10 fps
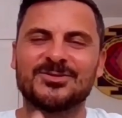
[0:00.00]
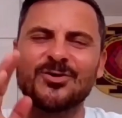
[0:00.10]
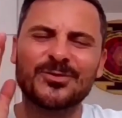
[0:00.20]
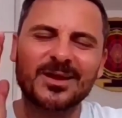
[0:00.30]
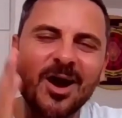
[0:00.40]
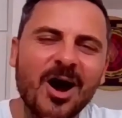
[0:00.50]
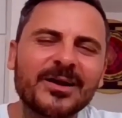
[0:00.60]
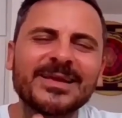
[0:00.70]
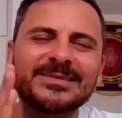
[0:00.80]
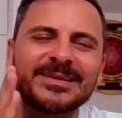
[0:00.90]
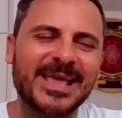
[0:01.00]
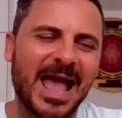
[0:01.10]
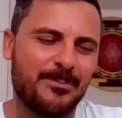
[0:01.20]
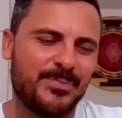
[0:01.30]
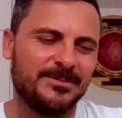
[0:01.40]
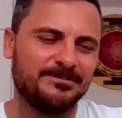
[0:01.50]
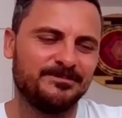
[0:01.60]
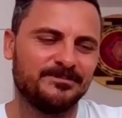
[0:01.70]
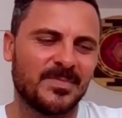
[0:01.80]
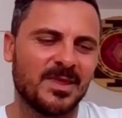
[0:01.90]
So regarding the gap,
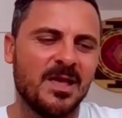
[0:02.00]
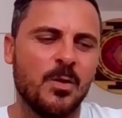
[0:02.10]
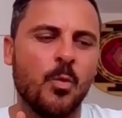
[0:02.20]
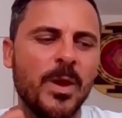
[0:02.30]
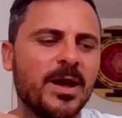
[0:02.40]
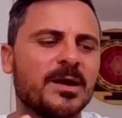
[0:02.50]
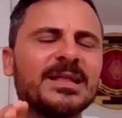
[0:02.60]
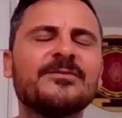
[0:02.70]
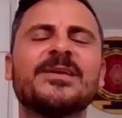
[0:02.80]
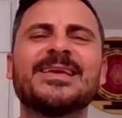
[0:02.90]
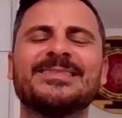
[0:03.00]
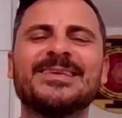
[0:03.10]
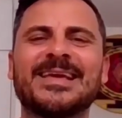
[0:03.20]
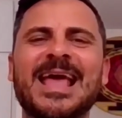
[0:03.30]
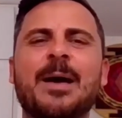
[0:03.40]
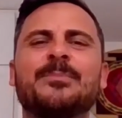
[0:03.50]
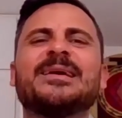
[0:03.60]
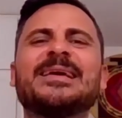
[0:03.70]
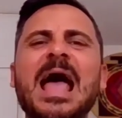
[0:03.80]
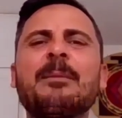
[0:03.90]
we are living in the
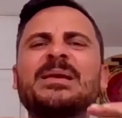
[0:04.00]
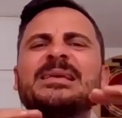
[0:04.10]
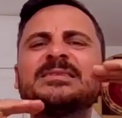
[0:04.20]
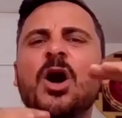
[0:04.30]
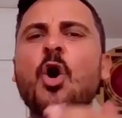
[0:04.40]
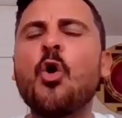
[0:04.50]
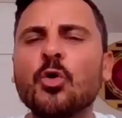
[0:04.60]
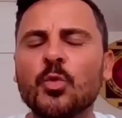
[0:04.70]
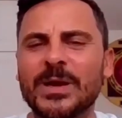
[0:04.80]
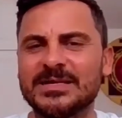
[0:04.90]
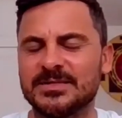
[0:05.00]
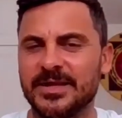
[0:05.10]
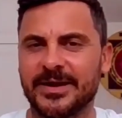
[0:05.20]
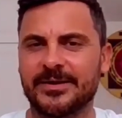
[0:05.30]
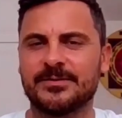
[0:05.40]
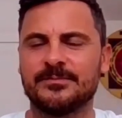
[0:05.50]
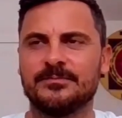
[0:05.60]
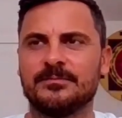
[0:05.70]
gap. The gap is always there.